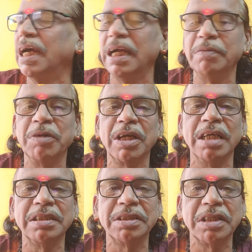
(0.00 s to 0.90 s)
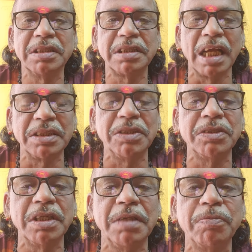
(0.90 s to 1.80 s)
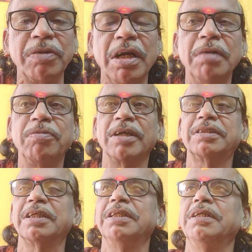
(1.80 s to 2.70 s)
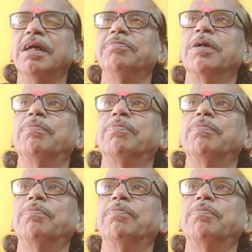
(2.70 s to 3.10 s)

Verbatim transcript: that because it is statutory functioning of the